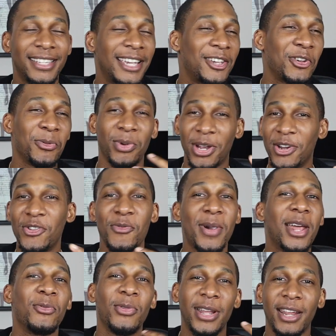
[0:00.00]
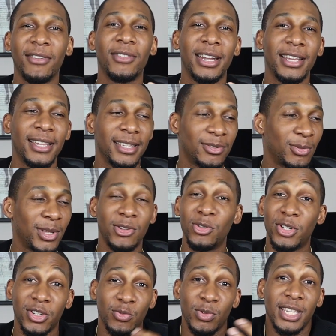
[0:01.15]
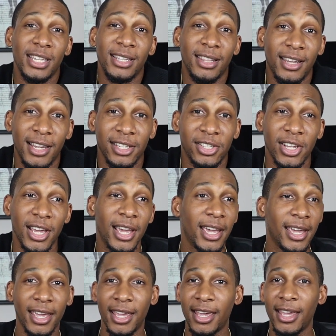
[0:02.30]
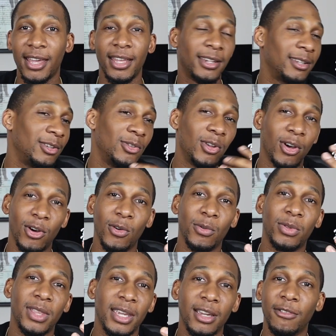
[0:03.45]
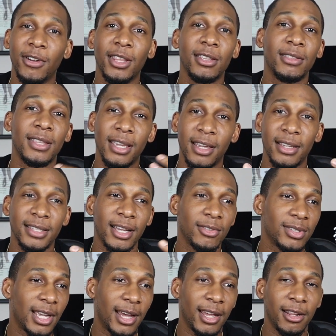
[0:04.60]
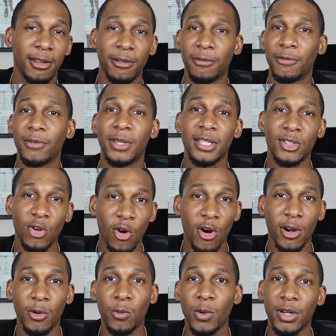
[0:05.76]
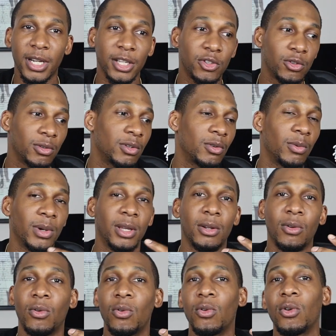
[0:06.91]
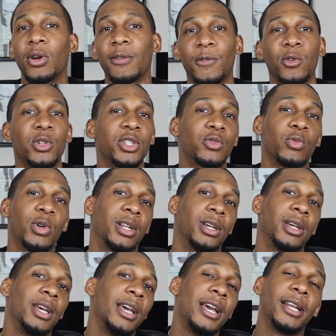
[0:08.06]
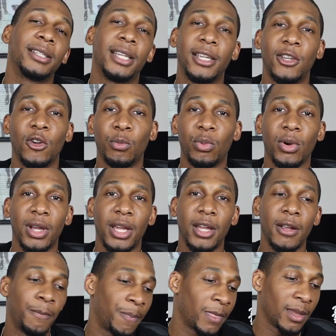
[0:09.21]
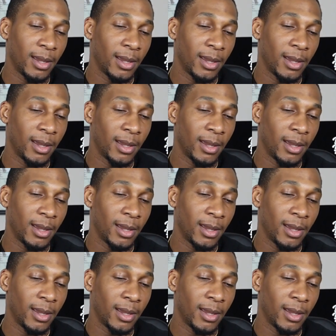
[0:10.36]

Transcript: Take your break no matter whatever it is, whether you just want to eat lunch and, you know, think of other things outside of this hard work that you're doing, or if you just want to take your break